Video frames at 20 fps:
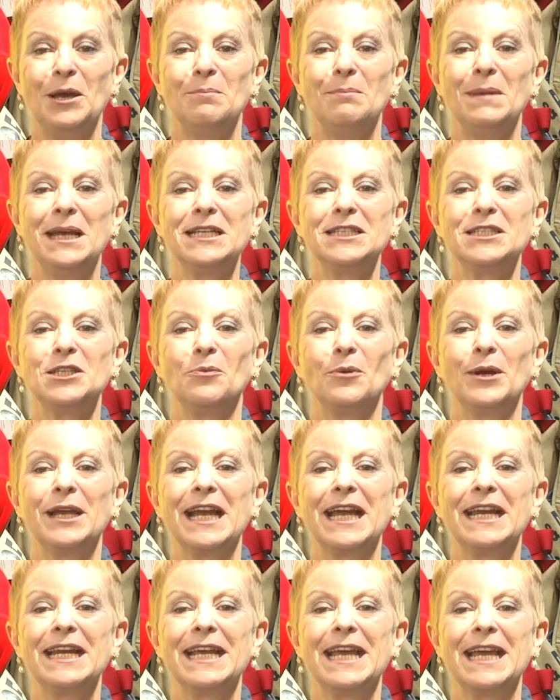means that we're
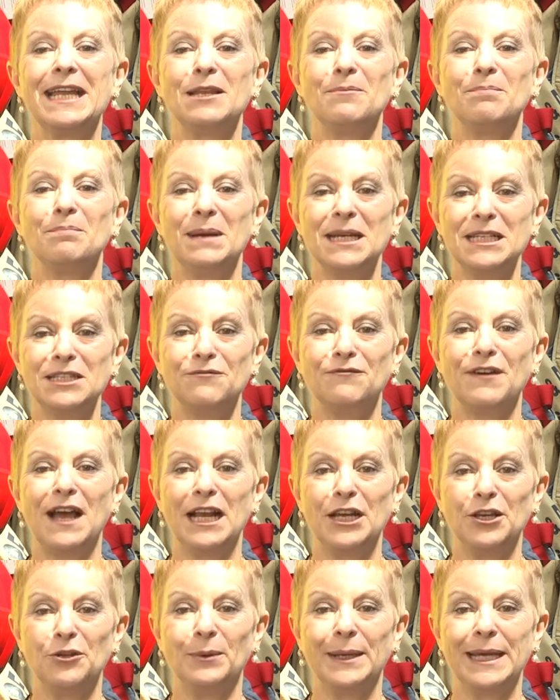going to get the best
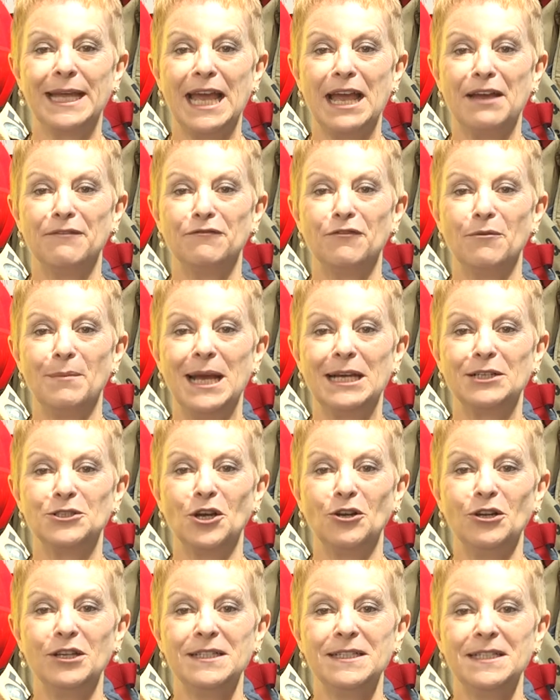value we can from our
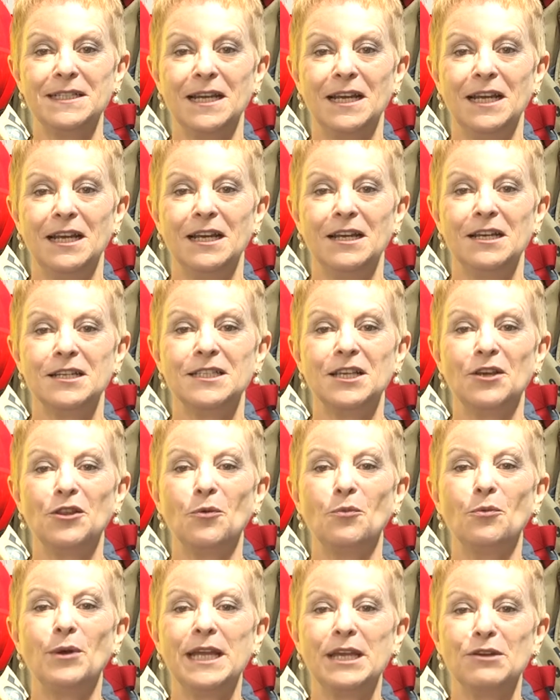dollars so
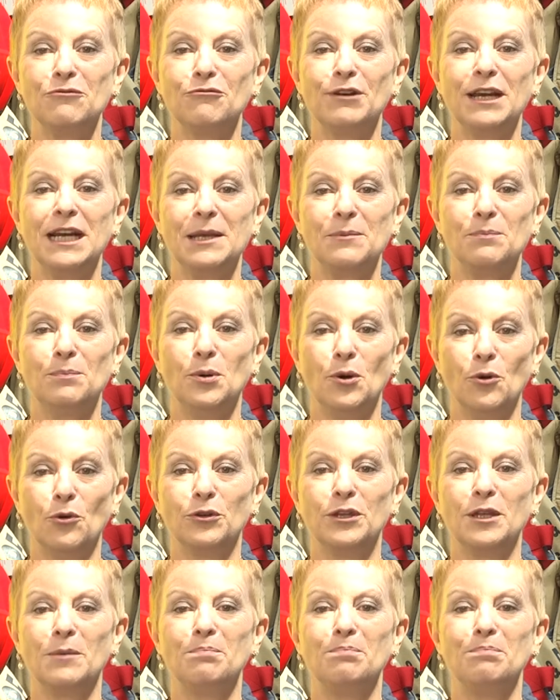that we can really
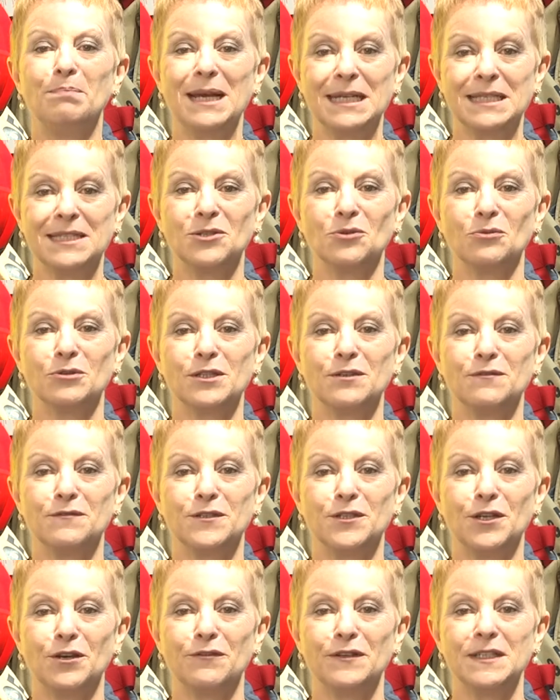put the best sorts of
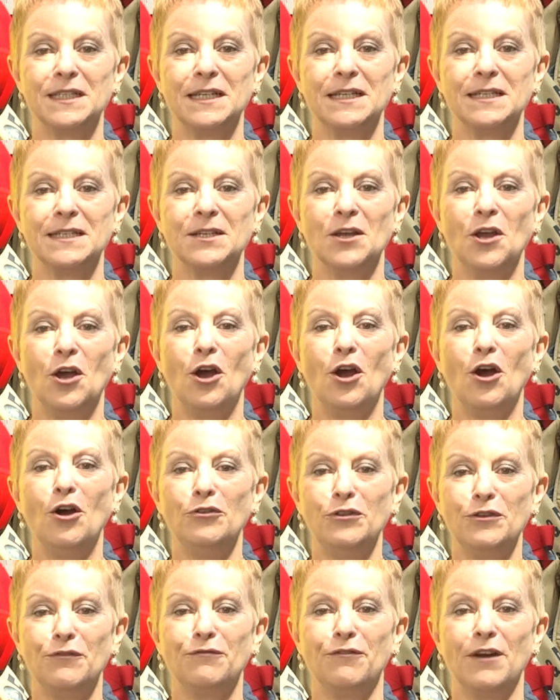services
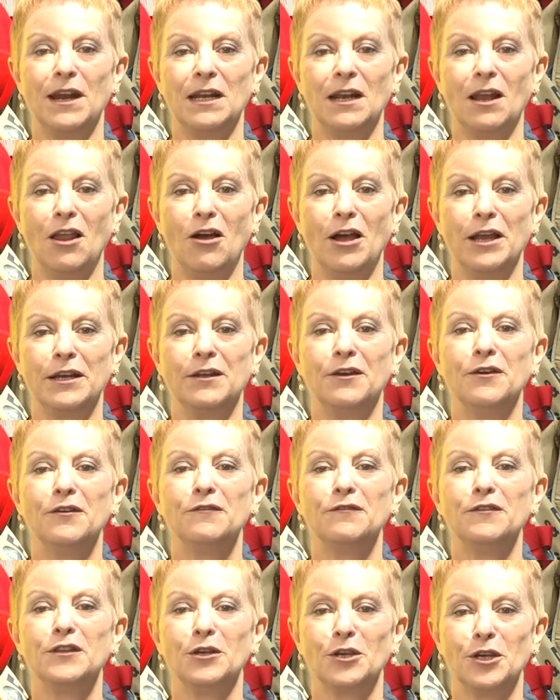on the front line
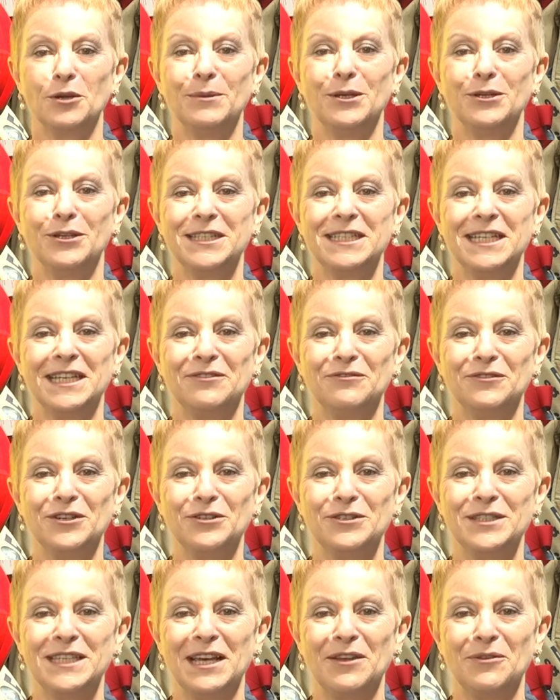for the community of
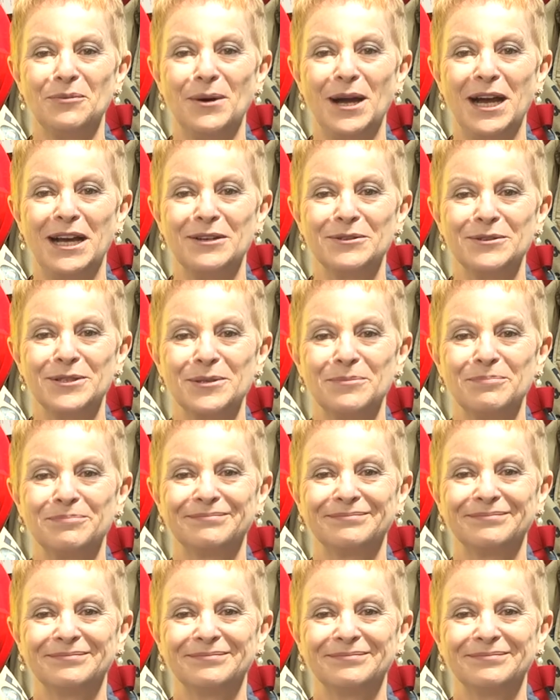New South Wales.